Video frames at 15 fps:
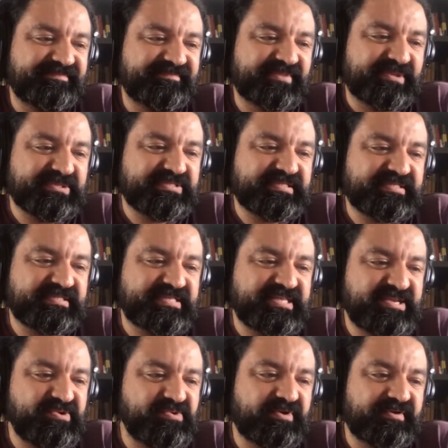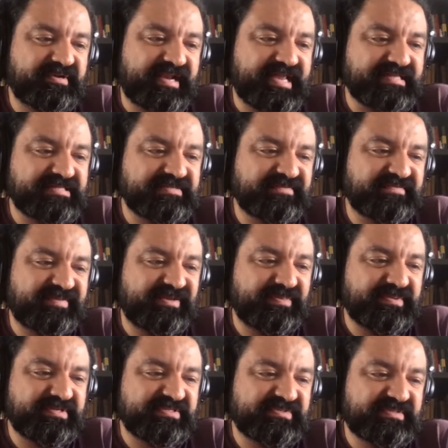there's this new class of
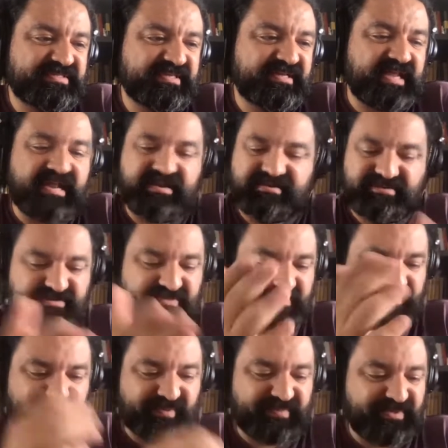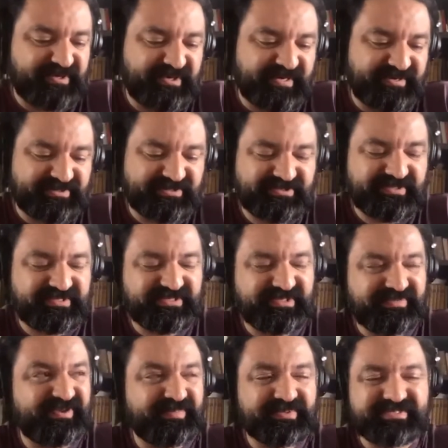developers, which and you're a developer and your students are
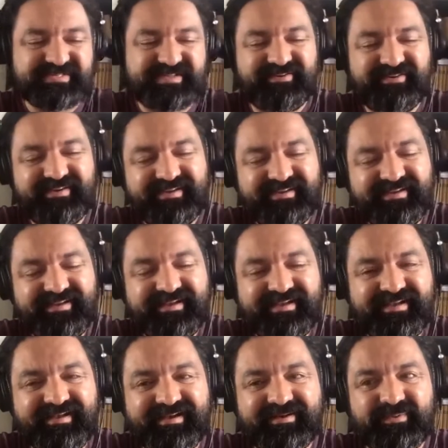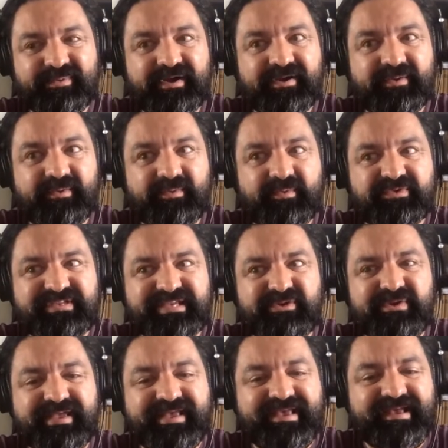developers now, where they
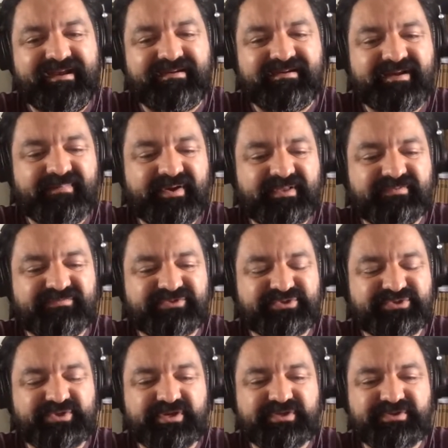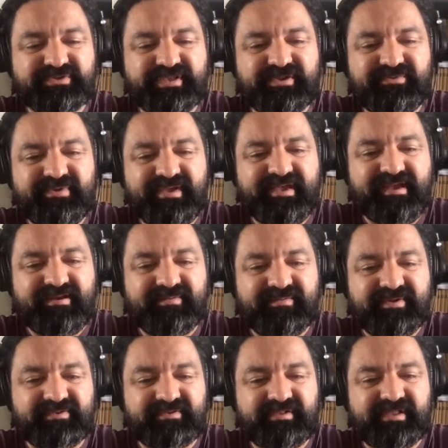don't care about infrastructure, they don't care
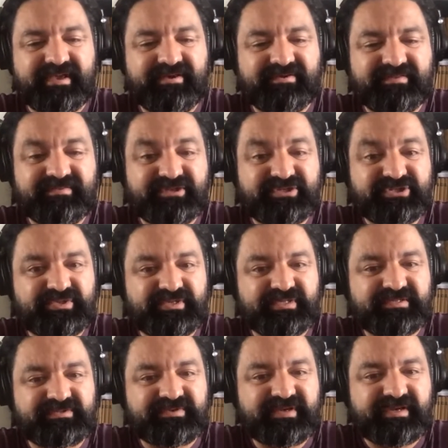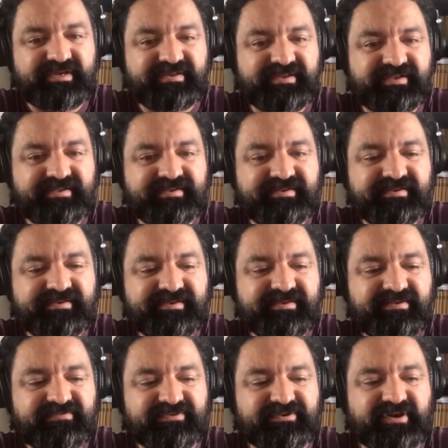about cloud, and they shouldn't, right? Like
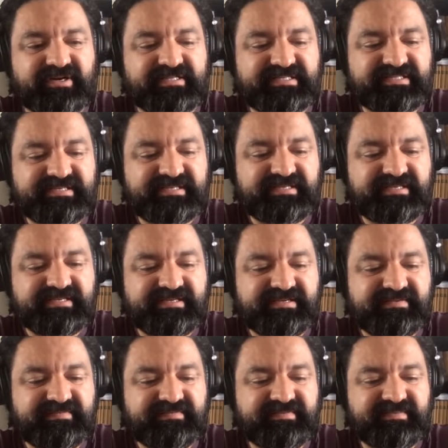for us, kind